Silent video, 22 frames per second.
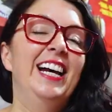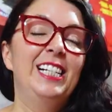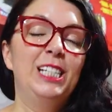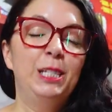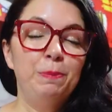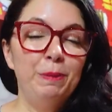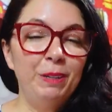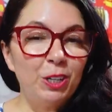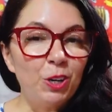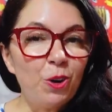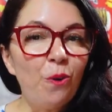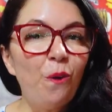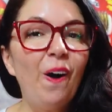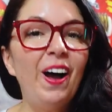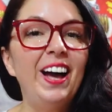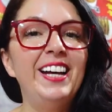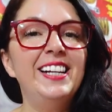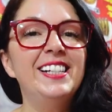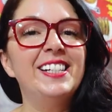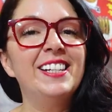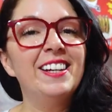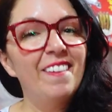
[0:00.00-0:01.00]
It's been
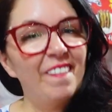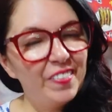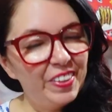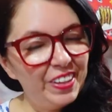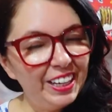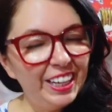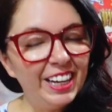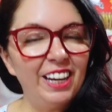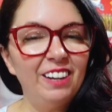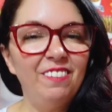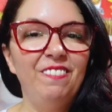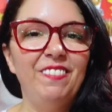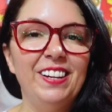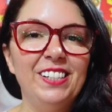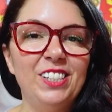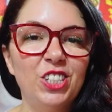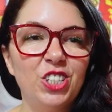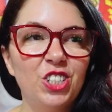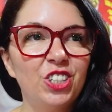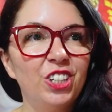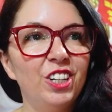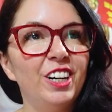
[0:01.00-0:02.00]
quite the
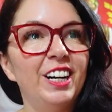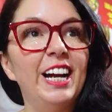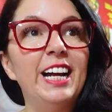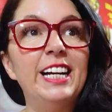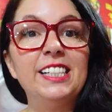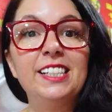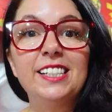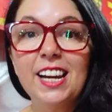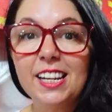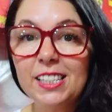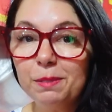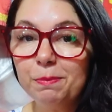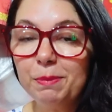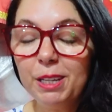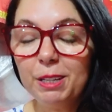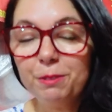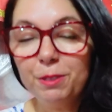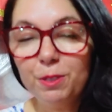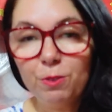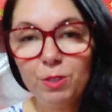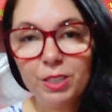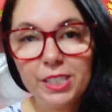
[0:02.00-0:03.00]
adventure. It does
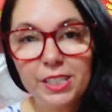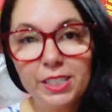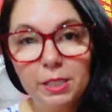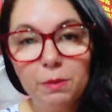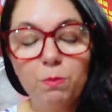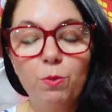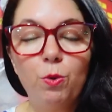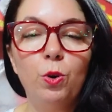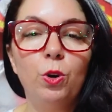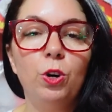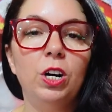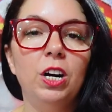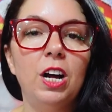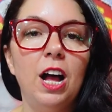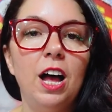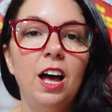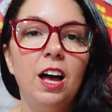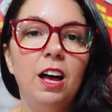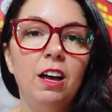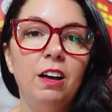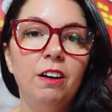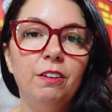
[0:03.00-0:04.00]
make me want to see more
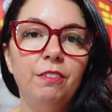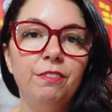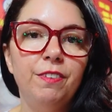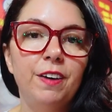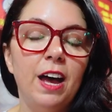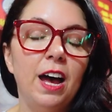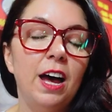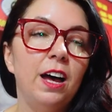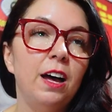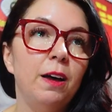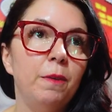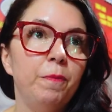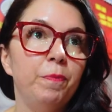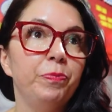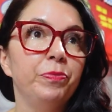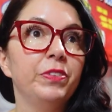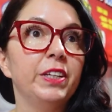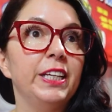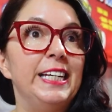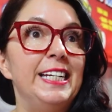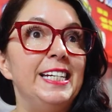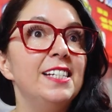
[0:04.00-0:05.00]
of
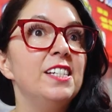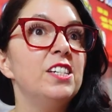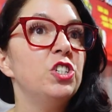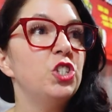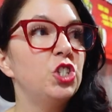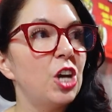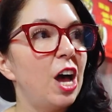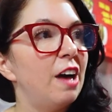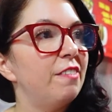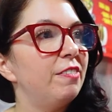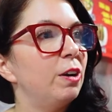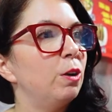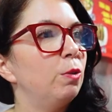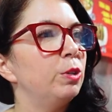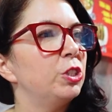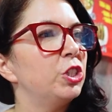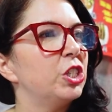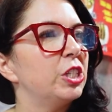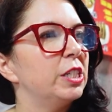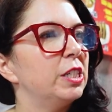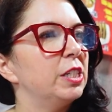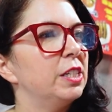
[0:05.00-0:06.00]
East Java,
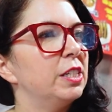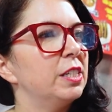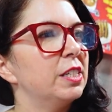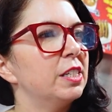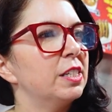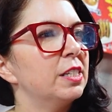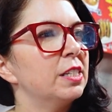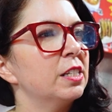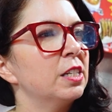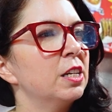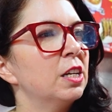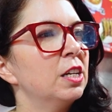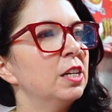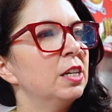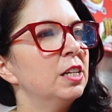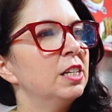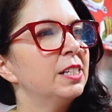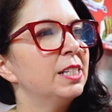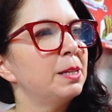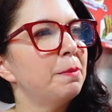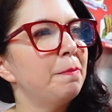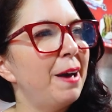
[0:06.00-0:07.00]
which is
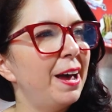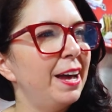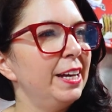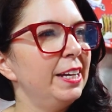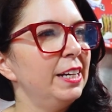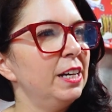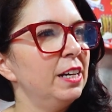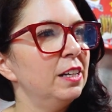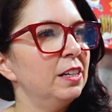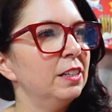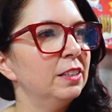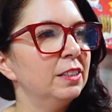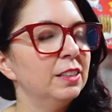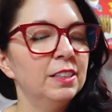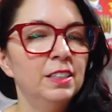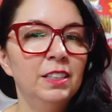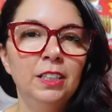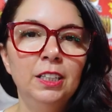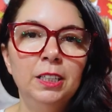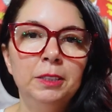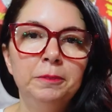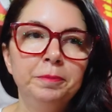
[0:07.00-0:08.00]
Sabang?
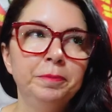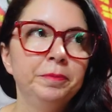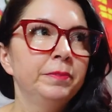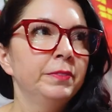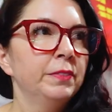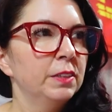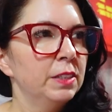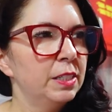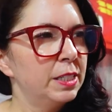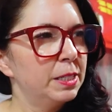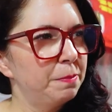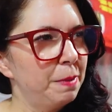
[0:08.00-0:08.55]
Yeah.